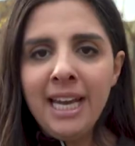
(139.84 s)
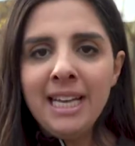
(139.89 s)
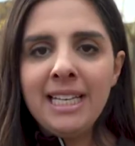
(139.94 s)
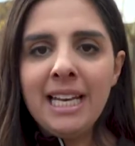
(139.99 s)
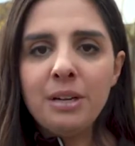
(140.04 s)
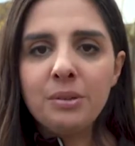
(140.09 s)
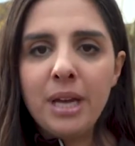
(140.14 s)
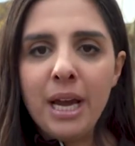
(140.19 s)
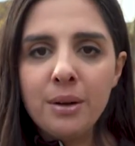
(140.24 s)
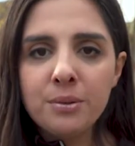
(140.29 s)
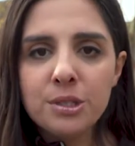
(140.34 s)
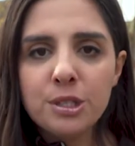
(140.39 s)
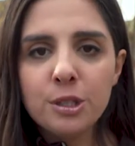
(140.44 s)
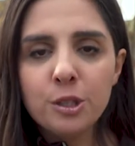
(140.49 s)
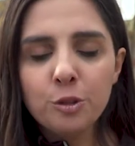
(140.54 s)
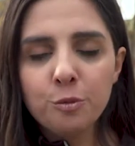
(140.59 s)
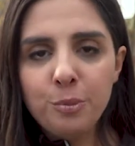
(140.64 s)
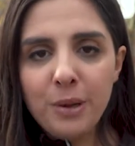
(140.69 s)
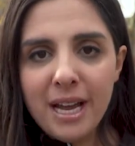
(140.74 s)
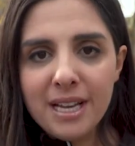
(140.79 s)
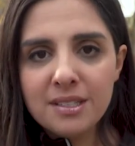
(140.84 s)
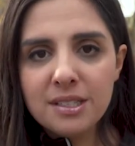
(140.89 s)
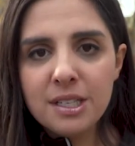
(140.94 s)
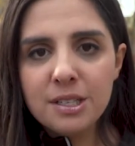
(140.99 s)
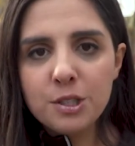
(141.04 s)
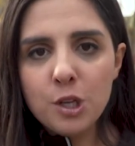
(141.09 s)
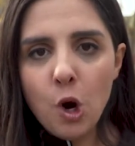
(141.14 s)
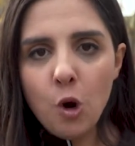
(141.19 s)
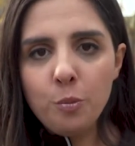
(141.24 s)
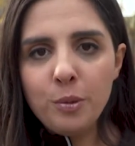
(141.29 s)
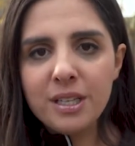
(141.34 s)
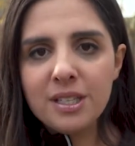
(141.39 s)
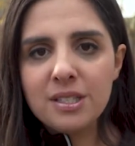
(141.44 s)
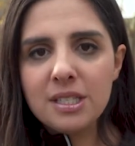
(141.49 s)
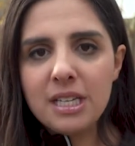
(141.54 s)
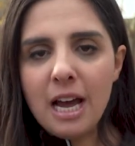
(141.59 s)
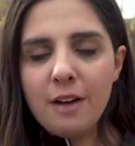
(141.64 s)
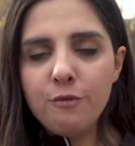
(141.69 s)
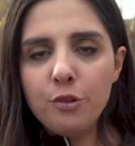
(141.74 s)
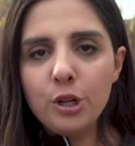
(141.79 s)
Now, Councillor Best is hoping
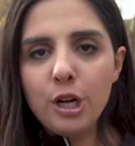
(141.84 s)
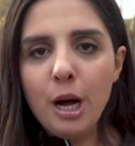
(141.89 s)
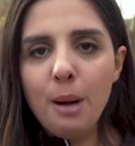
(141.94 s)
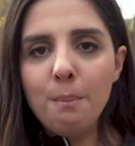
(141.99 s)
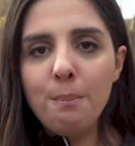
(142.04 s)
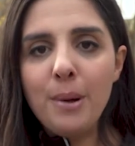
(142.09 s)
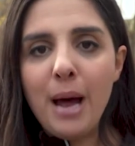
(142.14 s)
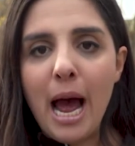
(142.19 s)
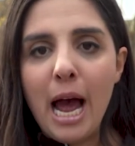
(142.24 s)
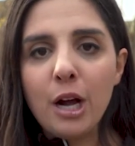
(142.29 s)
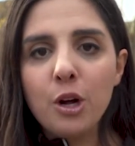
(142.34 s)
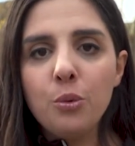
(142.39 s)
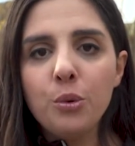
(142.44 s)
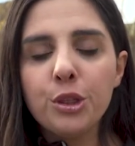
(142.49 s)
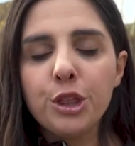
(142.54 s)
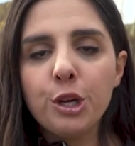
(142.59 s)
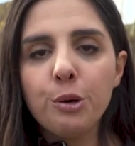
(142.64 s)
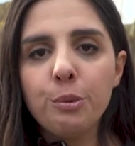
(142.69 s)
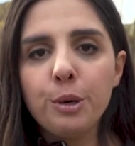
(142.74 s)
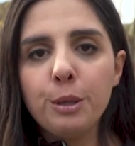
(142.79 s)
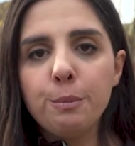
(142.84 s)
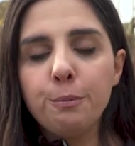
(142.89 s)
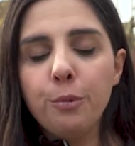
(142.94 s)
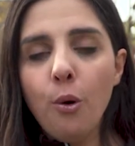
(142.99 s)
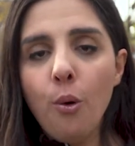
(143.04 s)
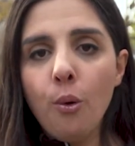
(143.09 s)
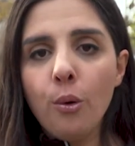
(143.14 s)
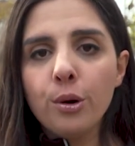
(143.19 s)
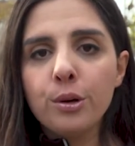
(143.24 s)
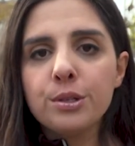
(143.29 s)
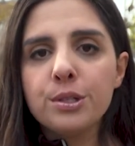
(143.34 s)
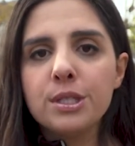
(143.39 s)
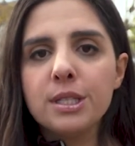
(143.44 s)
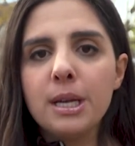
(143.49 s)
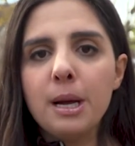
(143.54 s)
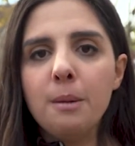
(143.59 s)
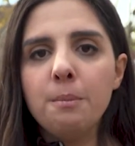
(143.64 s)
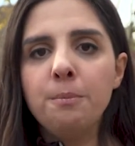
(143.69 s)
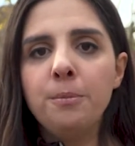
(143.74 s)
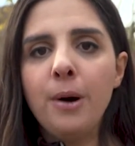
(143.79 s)
staff will come back with the report
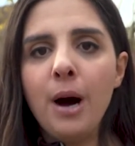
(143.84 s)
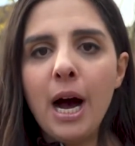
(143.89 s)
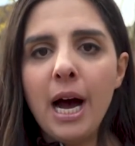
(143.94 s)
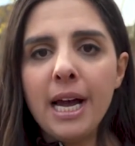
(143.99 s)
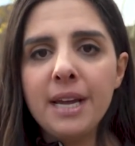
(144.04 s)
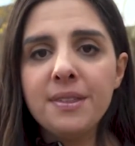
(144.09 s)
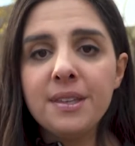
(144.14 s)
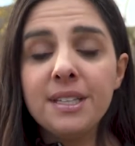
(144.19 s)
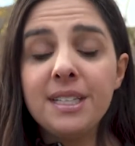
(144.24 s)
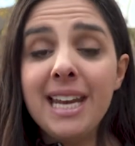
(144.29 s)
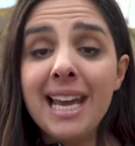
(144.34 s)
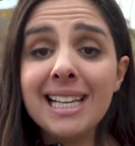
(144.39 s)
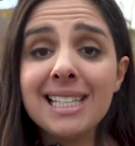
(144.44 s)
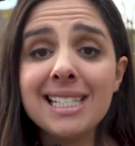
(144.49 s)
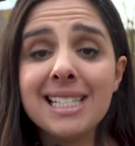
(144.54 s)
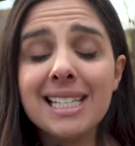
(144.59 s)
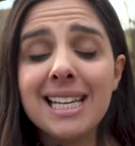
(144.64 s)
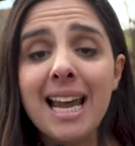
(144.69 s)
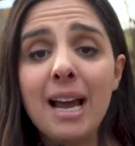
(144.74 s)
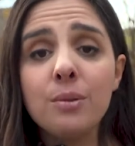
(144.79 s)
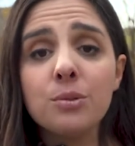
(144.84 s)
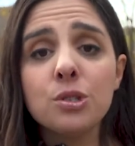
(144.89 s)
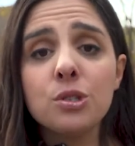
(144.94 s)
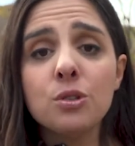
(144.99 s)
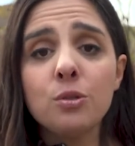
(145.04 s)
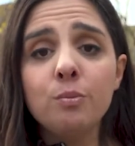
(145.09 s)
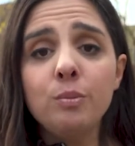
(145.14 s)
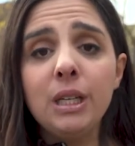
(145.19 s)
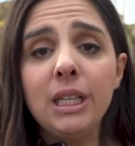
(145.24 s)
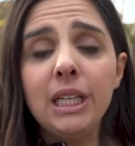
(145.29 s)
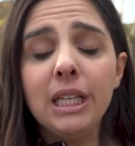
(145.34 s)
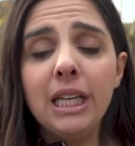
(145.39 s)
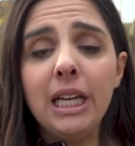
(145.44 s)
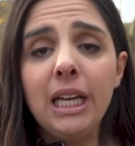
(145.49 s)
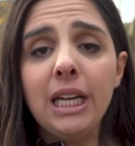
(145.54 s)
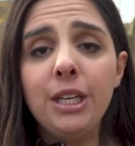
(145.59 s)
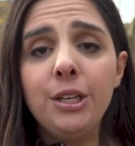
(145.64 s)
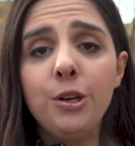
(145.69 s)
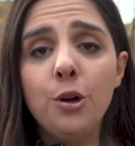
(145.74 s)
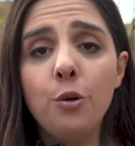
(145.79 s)
by the next council meeting
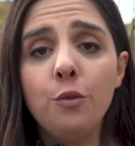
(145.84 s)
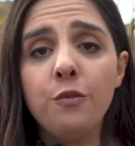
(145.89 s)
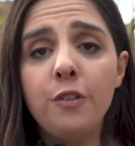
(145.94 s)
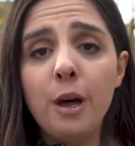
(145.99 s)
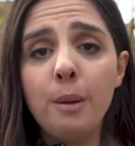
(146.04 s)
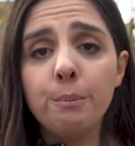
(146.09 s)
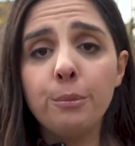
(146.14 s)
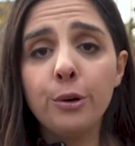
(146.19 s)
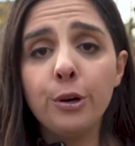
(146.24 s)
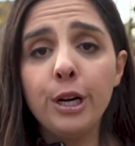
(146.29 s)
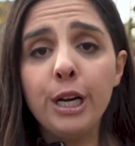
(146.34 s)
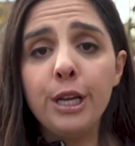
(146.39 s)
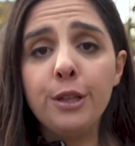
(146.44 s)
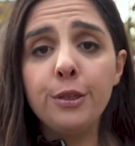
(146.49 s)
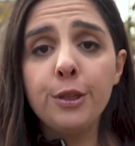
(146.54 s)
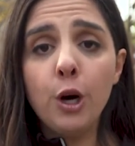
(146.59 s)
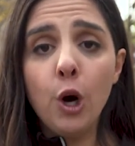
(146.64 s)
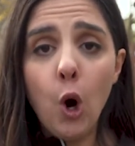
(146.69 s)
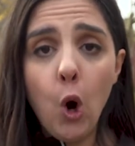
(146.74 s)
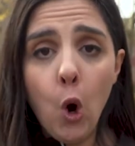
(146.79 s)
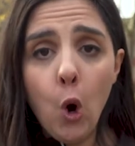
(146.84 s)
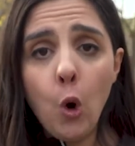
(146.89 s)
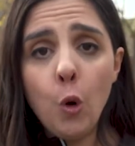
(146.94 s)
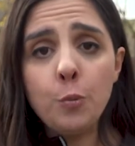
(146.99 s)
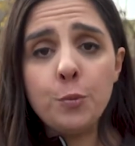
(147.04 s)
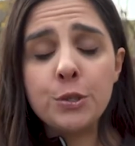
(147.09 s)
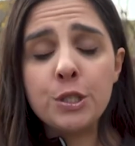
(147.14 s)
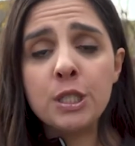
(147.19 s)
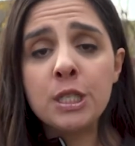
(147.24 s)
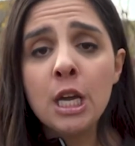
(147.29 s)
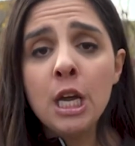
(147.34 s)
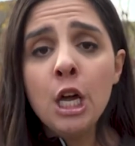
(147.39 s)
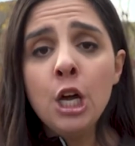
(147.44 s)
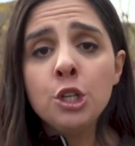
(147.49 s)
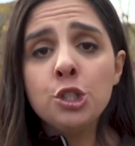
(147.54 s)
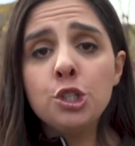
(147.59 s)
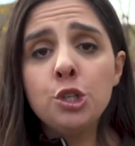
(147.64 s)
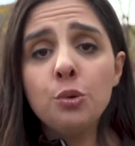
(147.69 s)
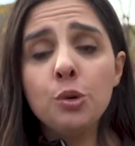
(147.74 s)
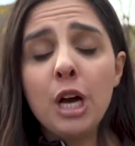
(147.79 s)
in November in the hopes
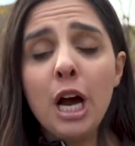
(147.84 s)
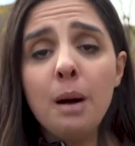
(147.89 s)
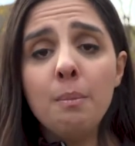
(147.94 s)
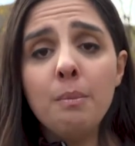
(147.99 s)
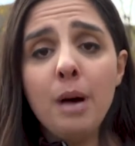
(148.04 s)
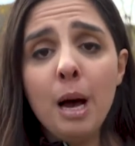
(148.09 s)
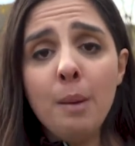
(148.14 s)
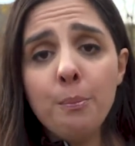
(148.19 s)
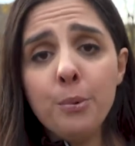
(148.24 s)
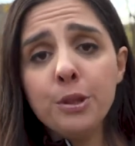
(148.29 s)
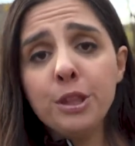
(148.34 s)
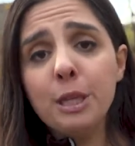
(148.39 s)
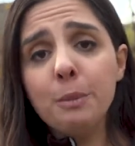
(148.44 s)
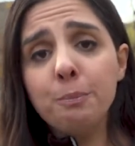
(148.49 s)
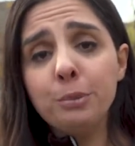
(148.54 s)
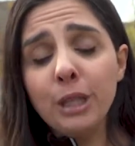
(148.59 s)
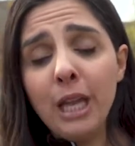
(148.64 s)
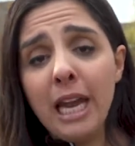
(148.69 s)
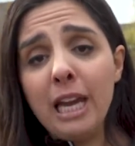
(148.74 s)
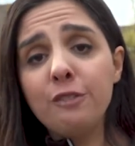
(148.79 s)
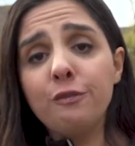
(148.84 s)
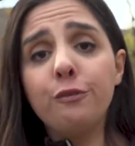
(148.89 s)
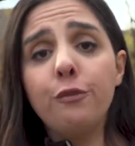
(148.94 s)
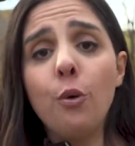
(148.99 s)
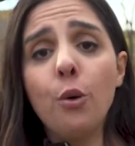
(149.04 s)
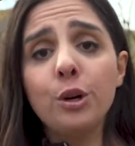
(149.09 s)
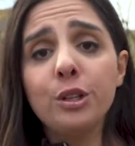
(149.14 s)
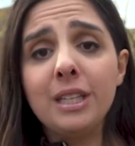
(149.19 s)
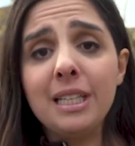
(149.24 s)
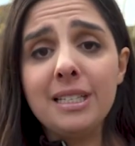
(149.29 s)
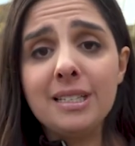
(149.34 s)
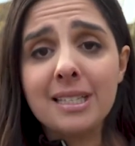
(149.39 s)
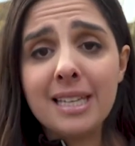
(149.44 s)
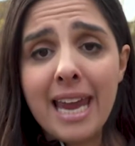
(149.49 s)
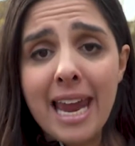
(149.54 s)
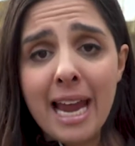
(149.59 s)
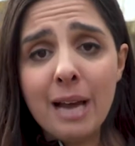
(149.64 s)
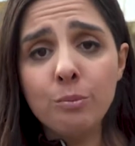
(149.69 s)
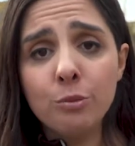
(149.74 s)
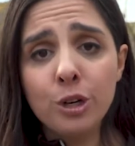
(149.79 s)
to come up with the plan for these
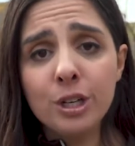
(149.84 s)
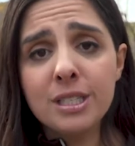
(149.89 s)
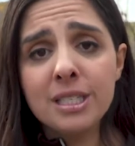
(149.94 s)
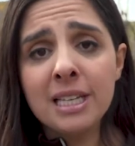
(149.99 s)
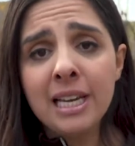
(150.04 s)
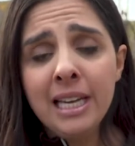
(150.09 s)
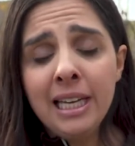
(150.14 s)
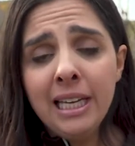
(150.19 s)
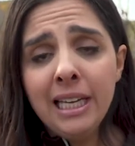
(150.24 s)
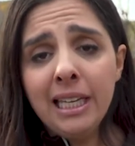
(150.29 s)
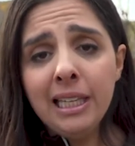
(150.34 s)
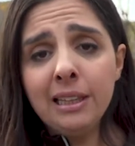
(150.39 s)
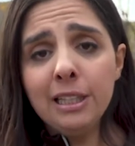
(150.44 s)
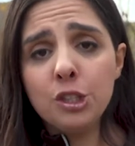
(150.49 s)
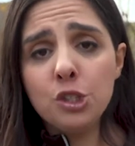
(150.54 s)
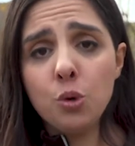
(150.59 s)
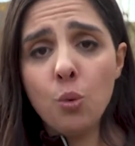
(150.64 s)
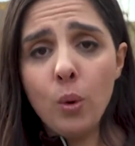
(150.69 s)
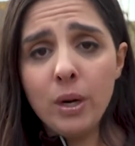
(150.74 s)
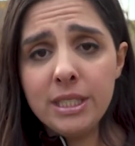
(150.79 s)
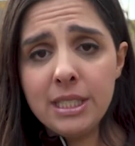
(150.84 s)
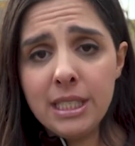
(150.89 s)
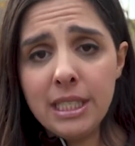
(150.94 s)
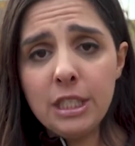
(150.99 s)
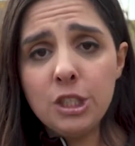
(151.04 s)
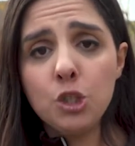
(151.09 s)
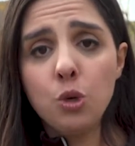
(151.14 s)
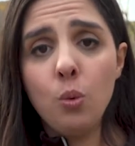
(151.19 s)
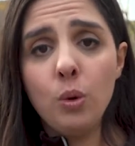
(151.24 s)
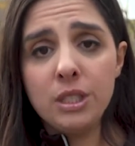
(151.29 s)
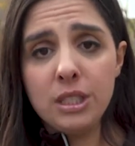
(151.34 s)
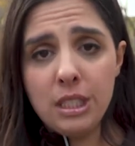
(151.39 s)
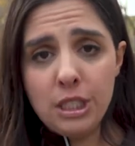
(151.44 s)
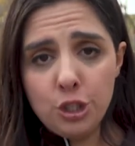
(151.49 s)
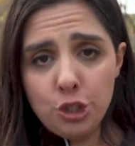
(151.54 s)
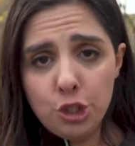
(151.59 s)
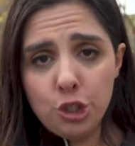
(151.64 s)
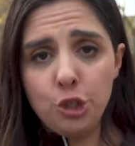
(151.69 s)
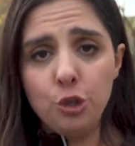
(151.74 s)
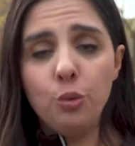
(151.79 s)
cameras in the
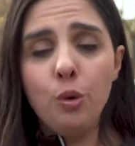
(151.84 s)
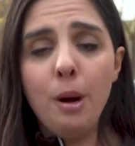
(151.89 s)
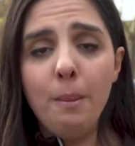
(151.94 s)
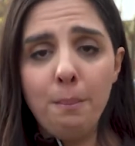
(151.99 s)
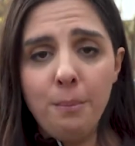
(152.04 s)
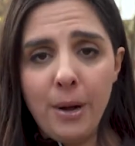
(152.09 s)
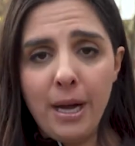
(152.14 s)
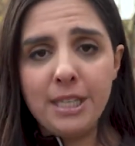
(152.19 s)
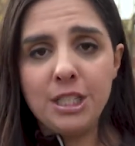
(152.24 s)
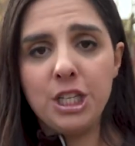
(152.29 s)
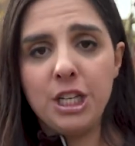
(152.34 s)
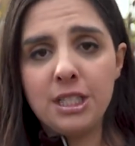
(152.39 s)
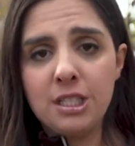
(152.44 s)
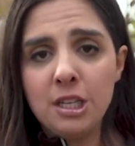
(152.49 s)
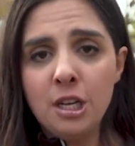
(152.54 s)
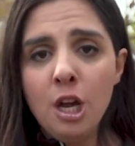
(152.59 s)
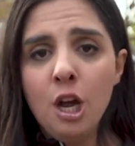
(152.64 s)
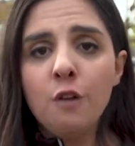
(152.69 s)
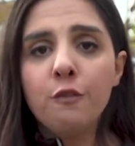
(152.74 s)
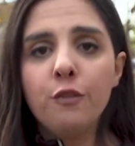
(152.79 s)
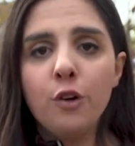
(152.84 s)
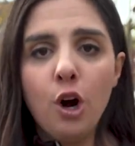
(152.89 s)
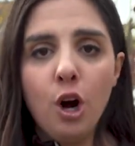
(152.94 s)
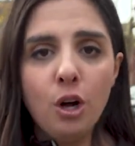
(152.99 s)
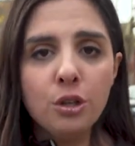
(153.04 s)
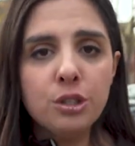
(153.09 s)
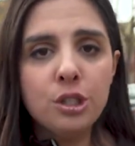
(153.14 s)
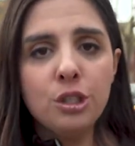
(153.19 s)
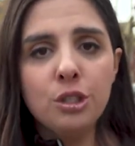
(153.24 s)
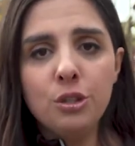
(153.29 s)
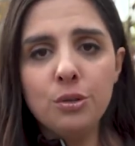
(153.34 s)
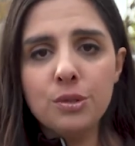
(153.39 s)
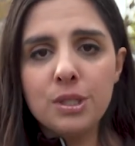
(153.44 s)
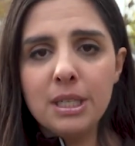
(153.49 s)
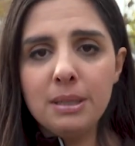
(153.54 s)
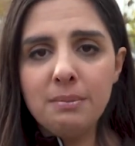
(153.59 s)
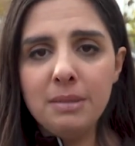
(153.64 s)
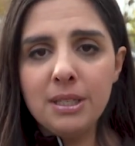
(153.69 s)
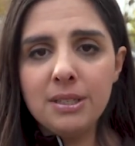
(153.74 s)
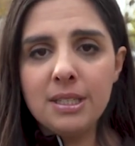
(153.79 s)
2022 budget. For Halton News
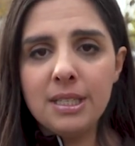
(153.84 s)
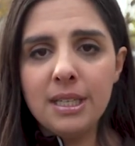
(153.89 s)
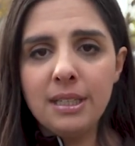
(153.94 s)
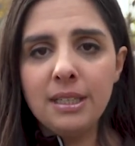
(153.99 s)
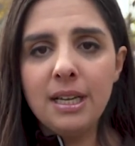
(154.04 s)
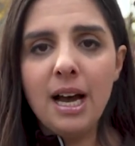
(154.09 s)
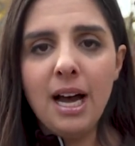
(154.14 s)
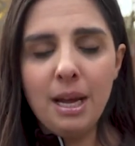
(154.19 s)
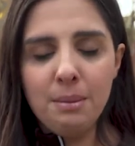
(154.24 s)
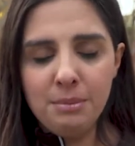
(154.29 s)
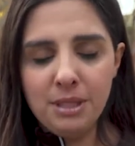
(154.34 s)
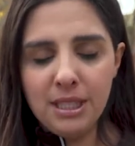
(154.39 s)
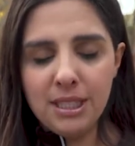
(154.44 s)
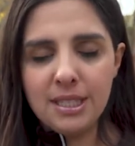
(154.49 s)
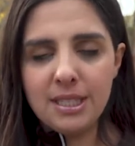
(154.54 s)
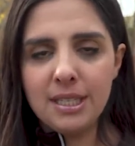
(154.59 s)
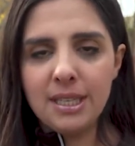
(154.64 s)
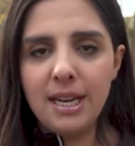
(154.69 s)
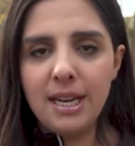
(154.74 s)
in Milton, I'm Melissa